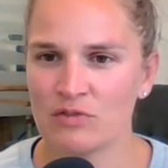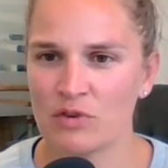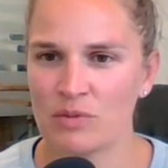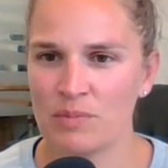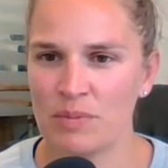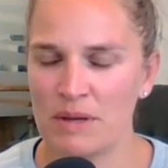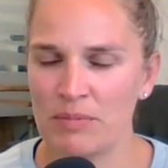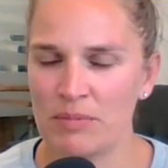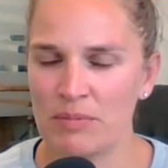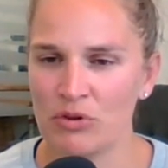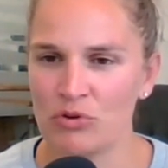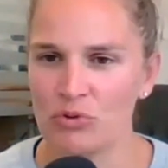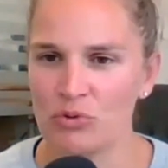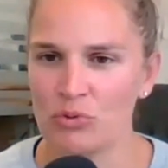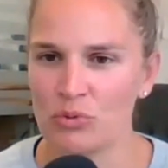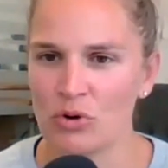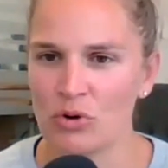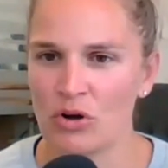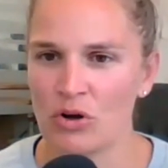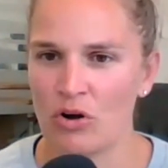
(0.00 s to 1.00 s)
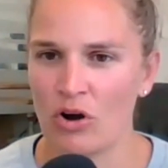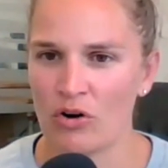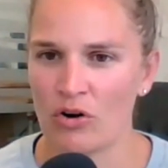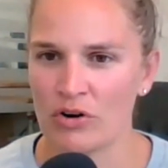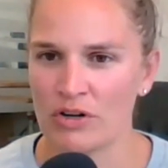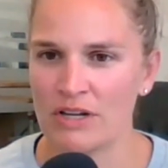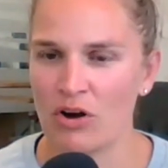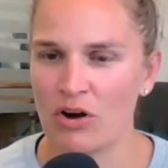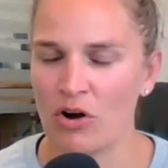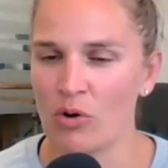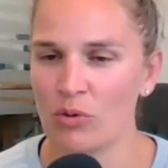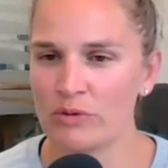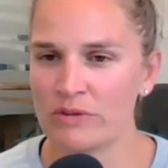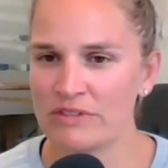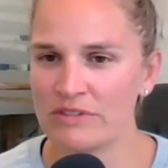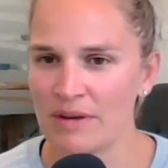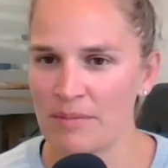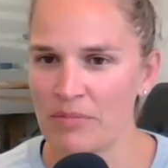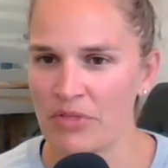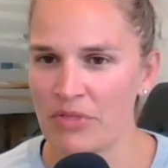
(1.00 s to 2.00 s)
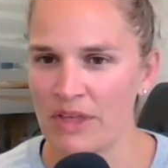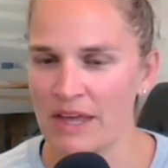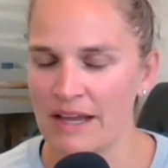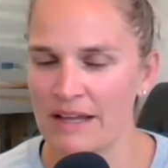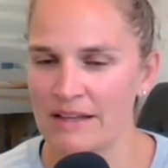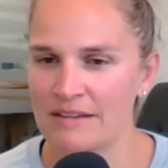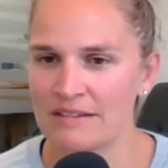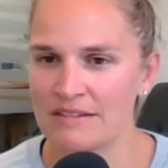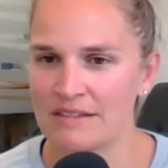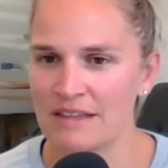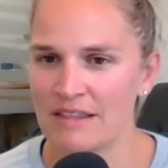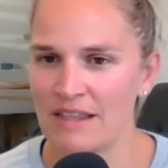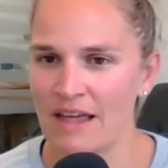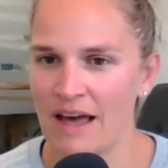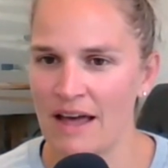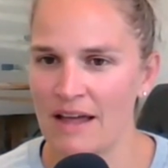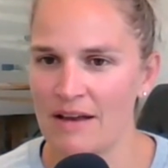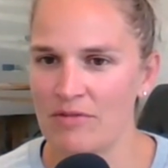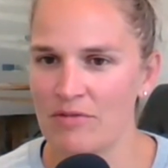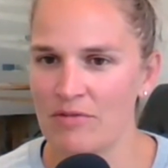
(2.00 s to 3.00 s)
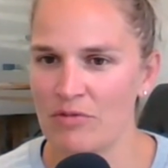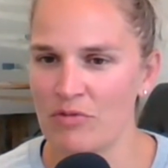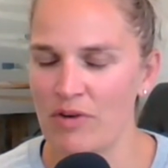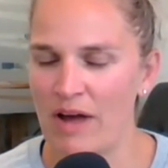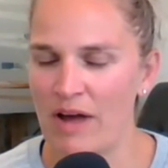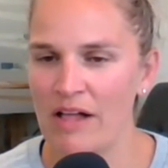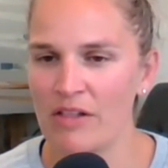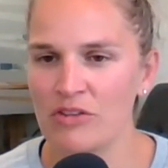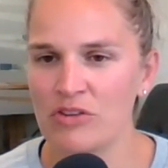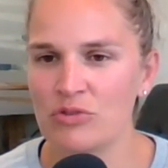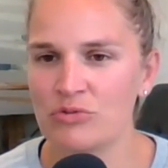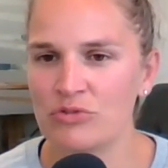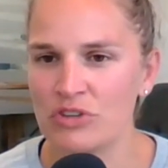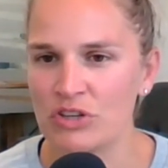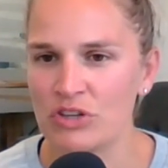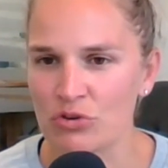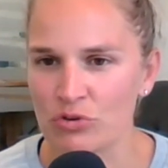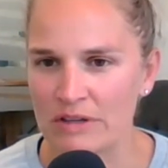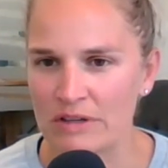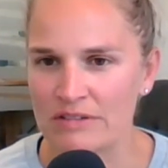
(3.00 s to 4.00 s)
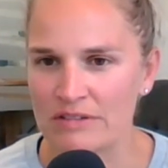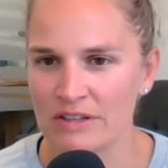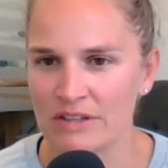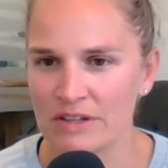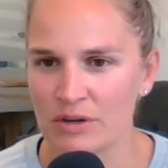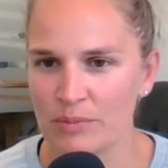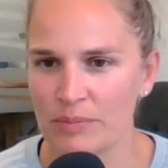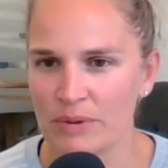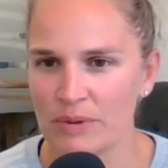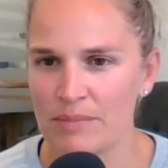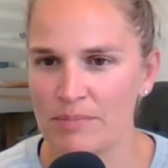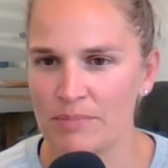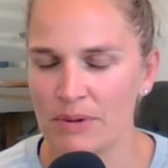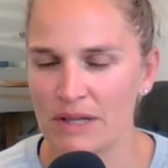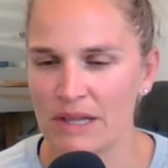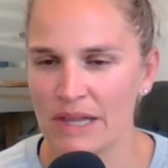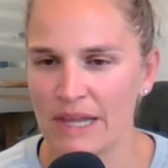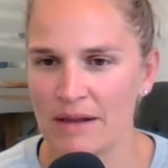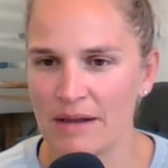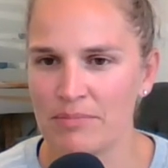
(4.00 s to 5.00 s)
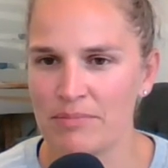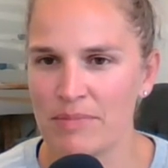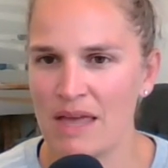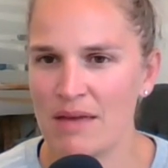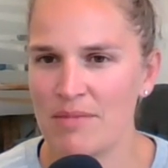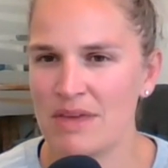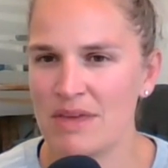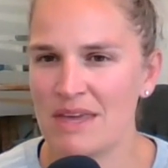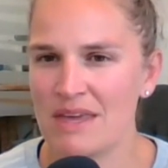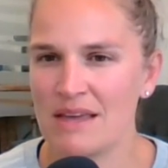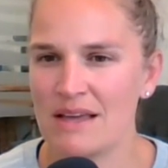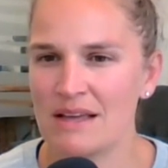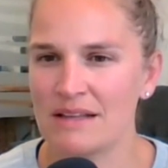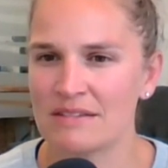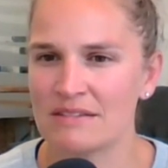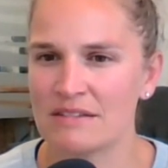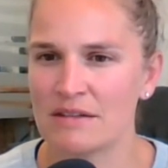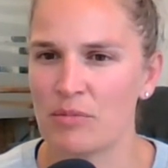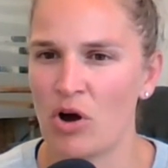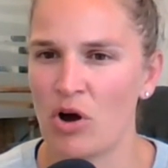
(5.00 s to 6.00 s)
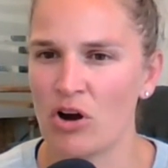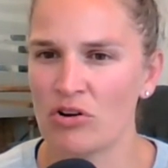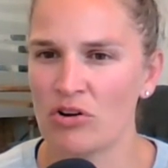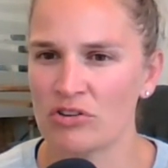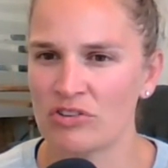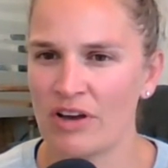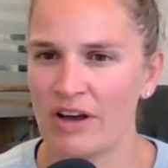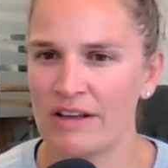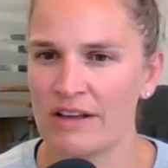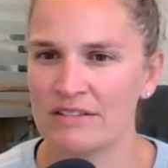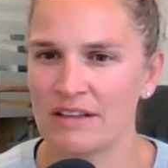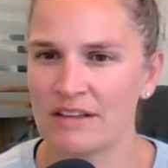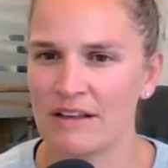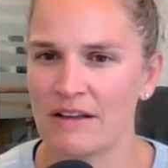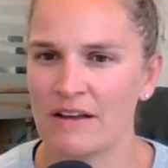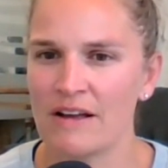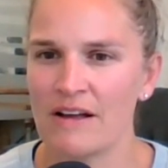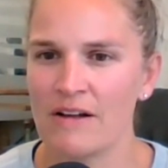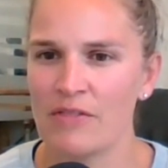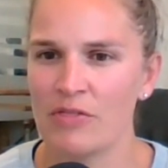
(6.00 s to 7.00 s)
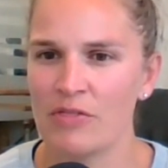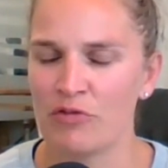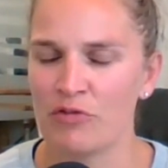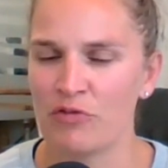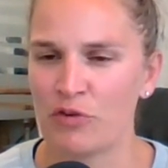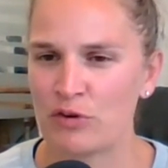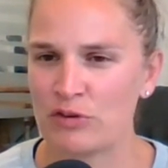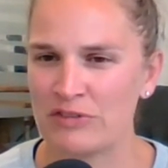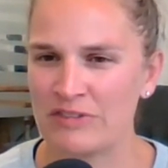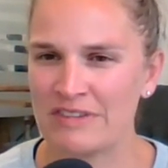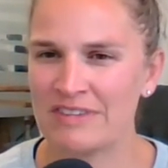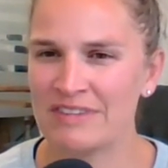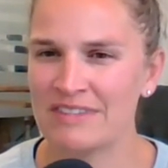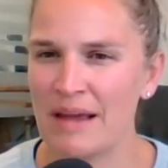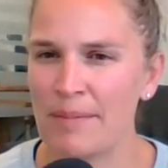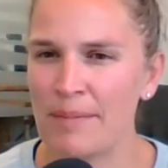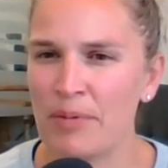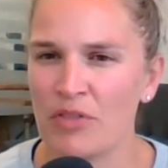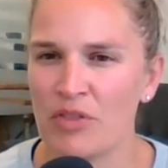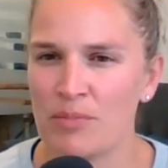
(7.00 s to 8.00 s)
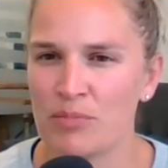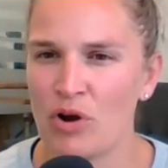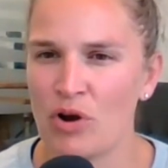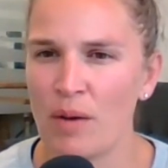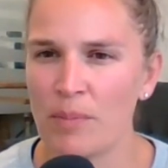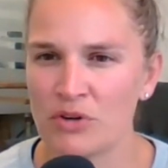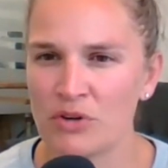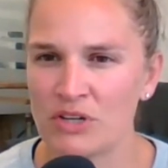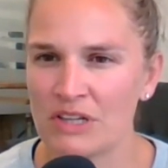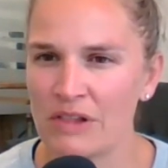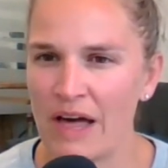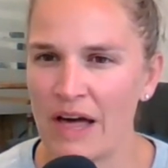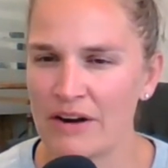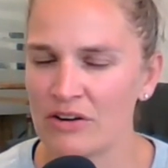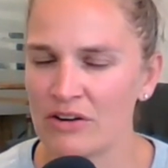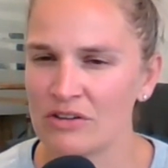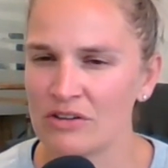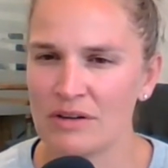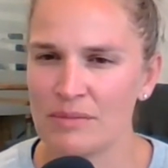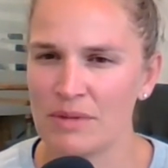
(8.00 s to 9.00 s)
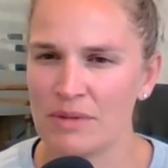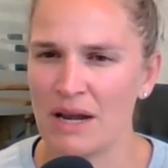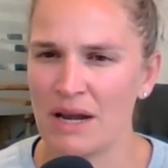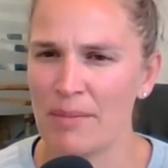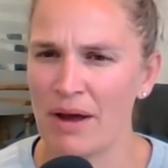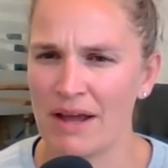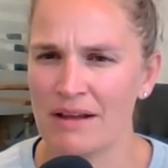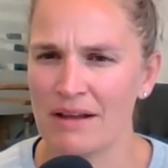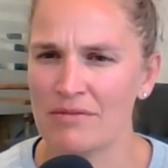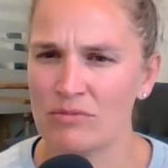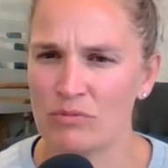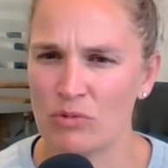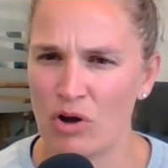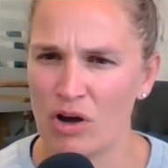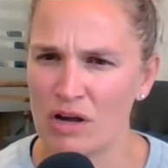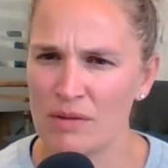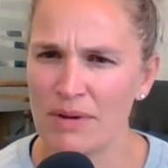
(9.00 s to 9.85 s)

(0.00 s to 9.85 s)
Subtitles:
for the people who already own something and see that value decrease a little bit, but like maybe it's democratizing the first step on the property ladder. I mean, am I wrong